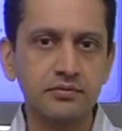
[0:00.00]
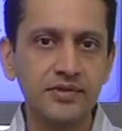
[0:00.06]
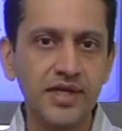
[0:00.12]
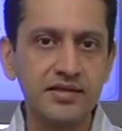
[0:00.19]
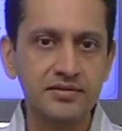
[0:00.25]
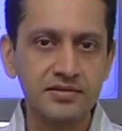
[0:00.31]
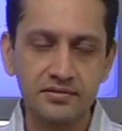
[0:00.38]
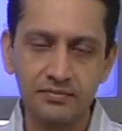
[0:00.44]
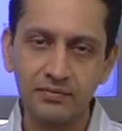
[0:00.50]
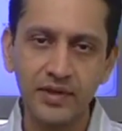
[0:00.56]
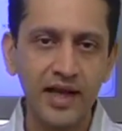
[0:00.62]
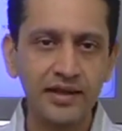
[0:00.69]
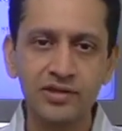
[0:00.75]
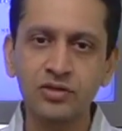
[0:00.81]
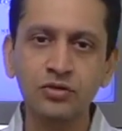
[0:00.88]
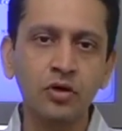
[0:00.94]
Yes,
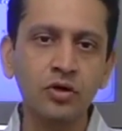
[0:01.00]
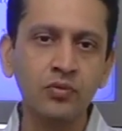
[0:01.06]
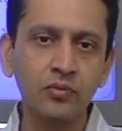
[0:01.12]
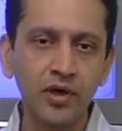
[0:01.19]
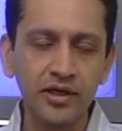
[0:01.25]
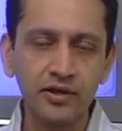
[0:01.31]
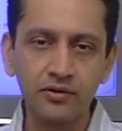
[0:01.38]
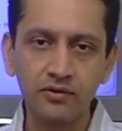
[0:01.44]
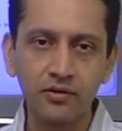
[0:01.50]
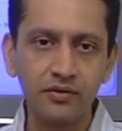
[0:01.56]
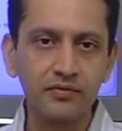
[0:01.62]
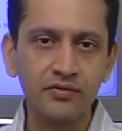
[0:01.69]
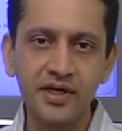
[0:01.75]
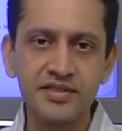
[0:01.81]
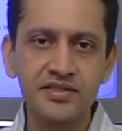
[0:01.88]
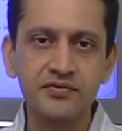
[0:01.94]
black is not white,
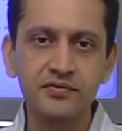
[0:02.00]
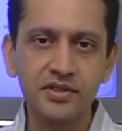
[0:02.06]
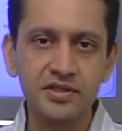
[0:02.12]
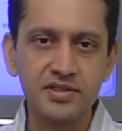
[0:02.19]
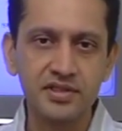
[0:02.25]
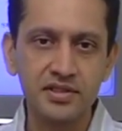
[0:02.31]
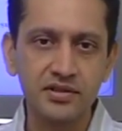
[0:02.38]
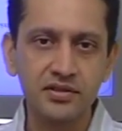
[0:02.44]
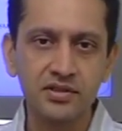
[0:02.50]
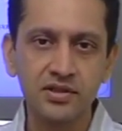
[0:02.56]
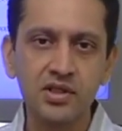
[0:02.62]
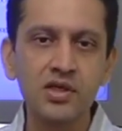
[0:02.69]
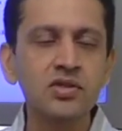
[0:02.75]
or vice versa.